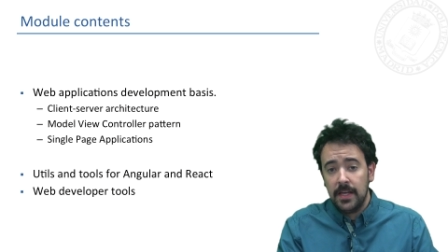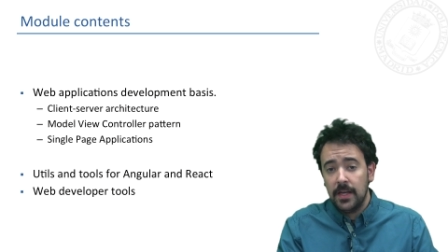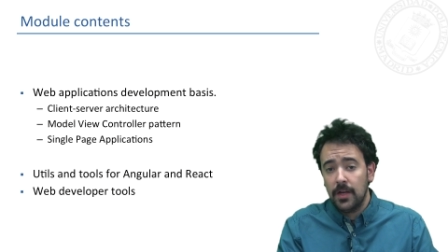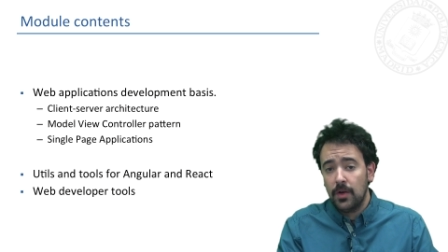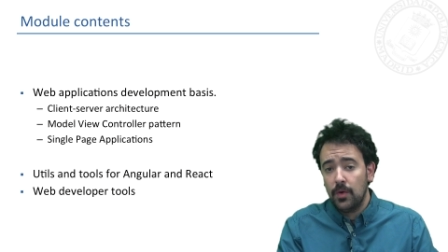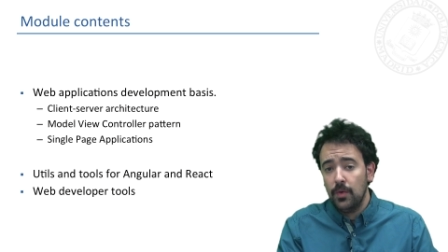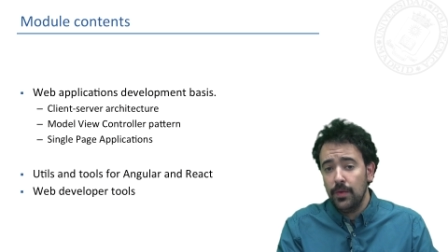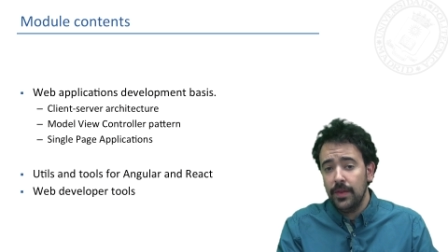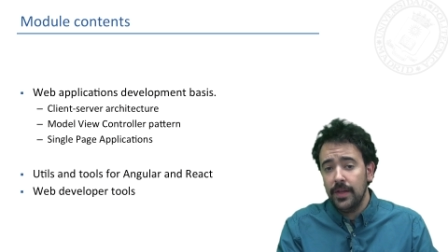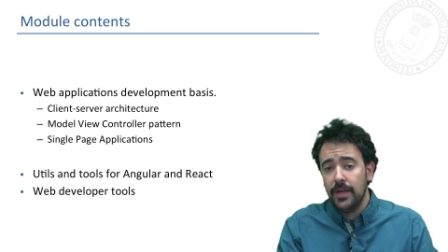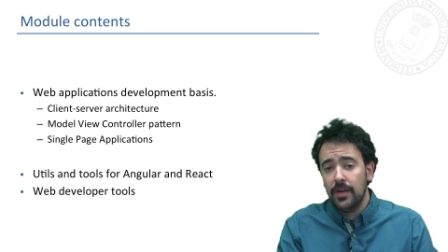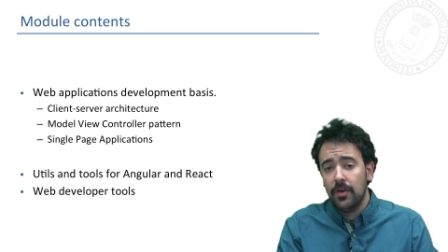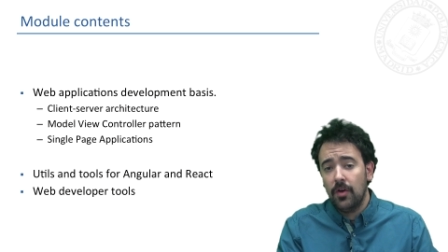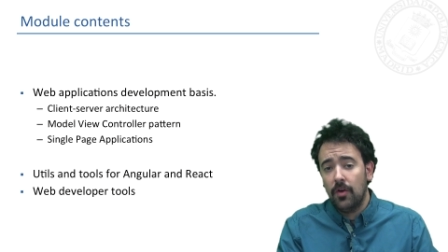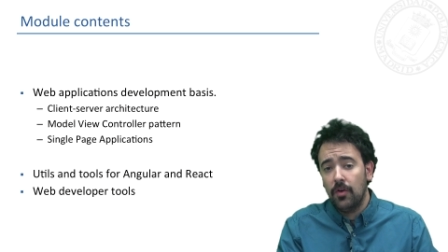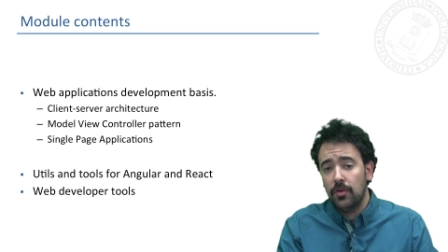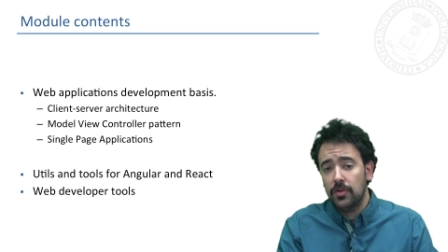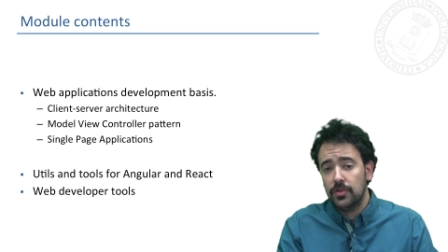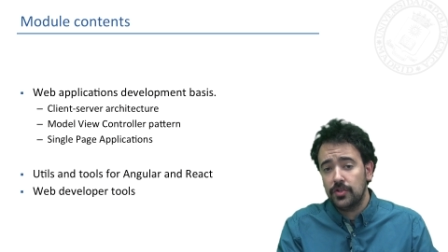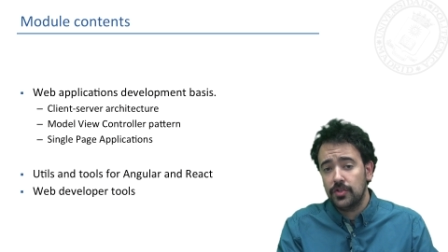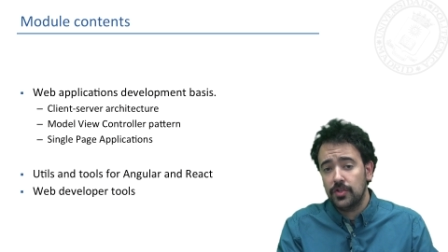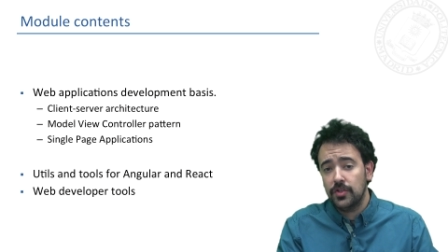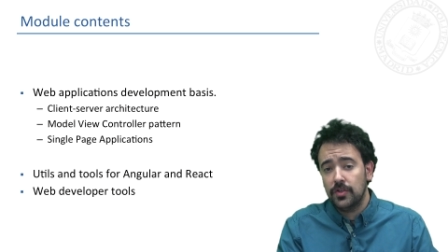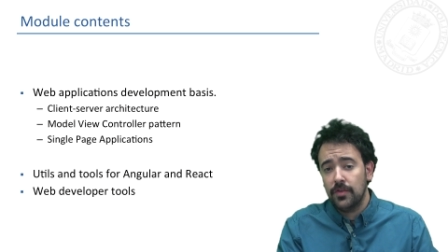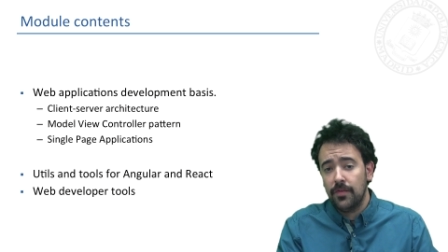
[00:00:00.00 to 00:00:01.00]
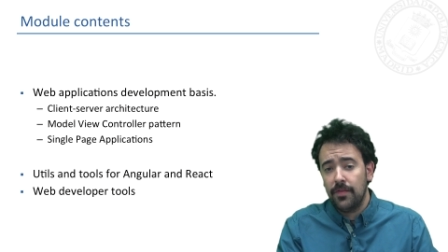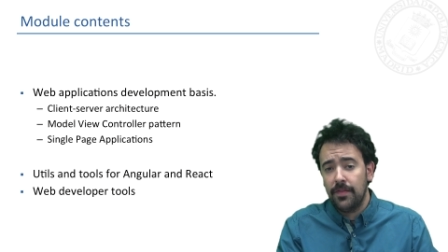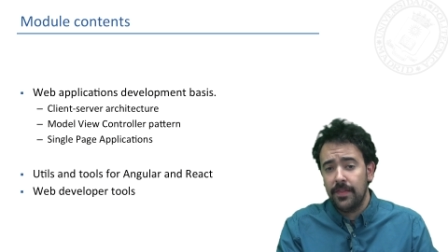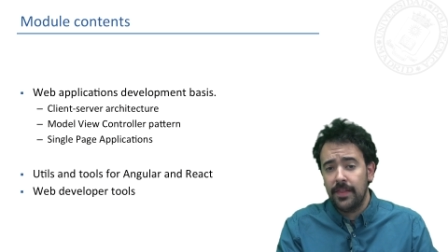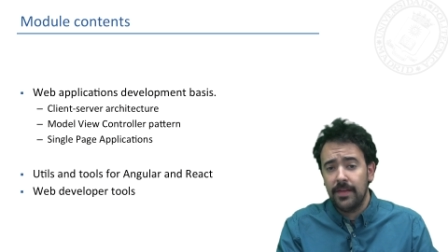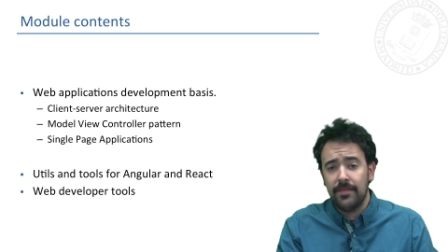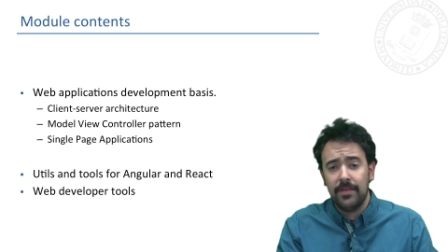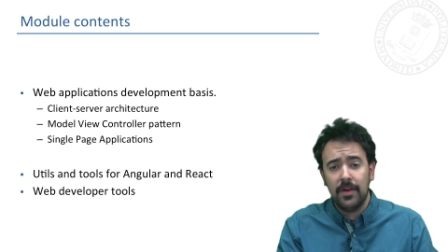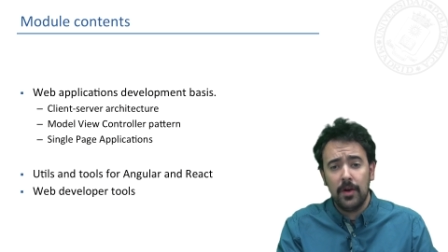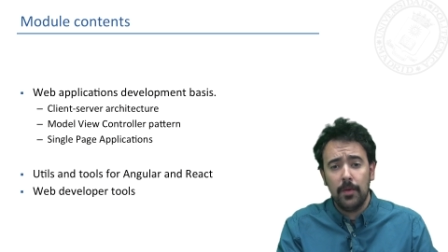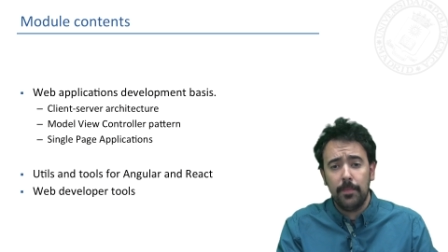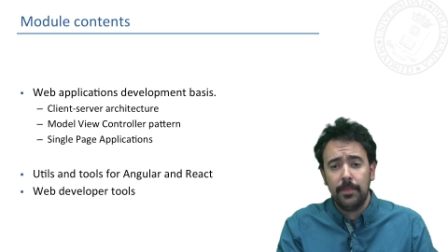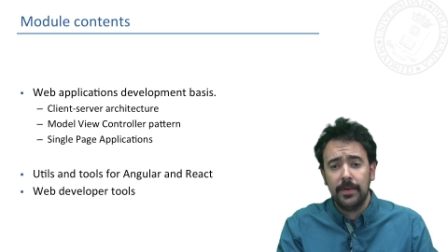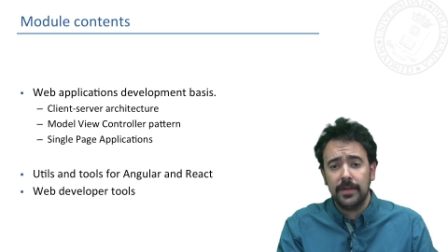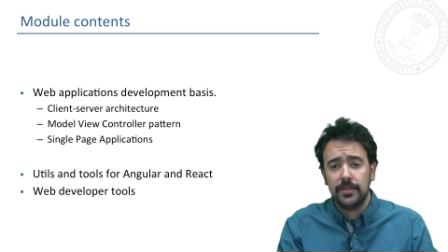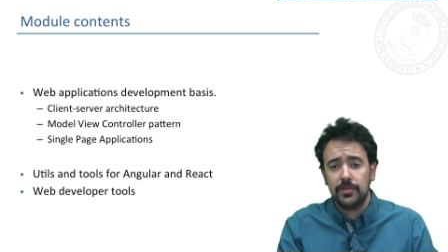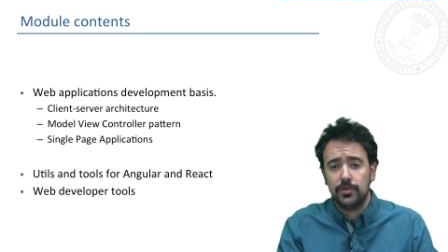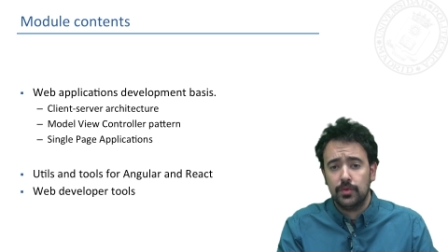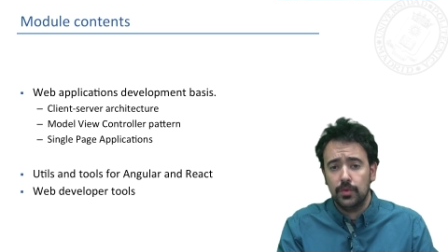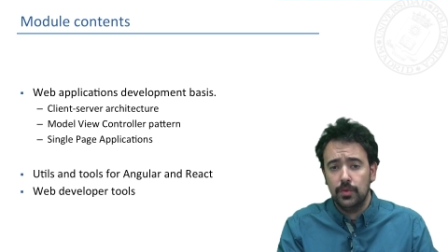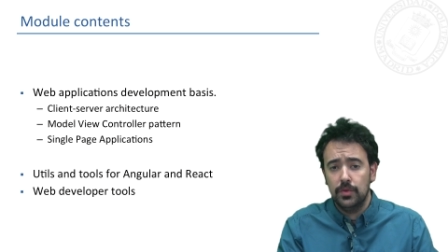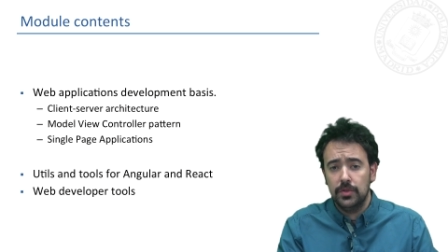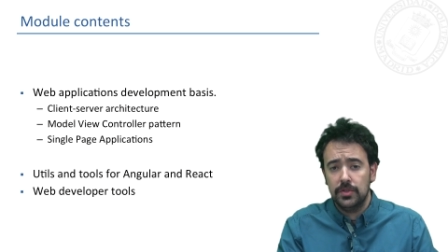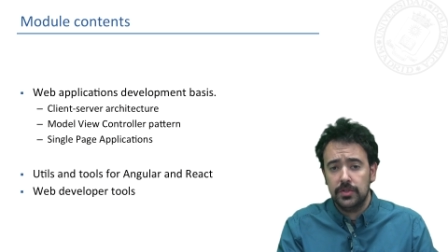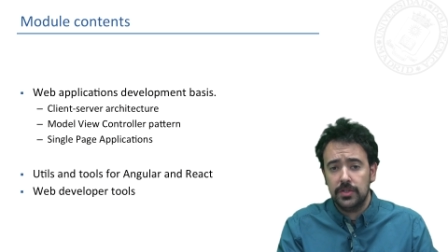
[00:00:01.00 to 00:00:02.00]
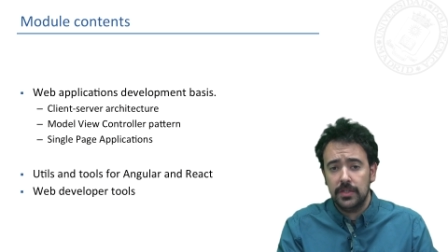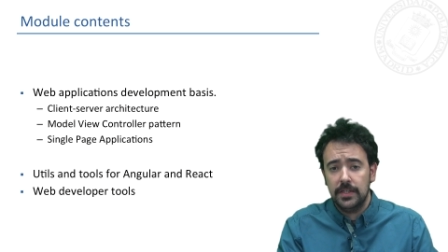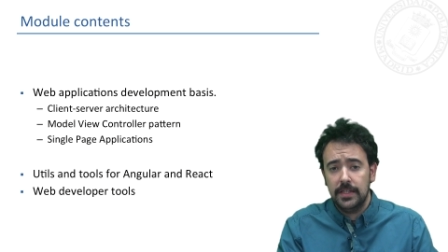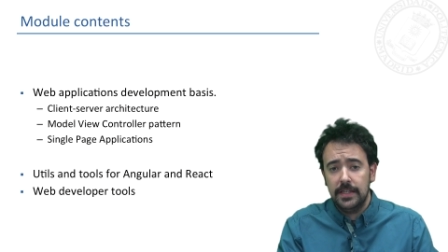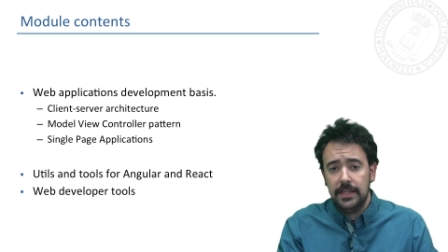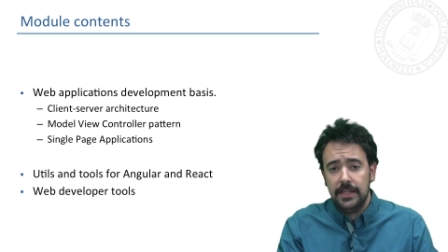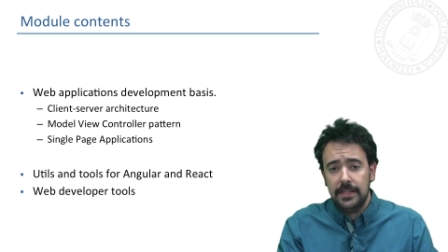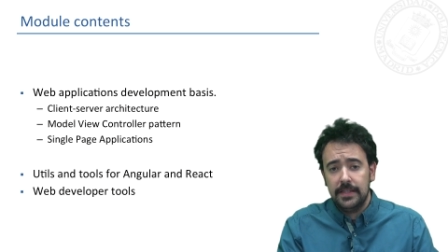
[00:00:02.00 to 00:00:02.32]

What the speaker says: including also developers' tools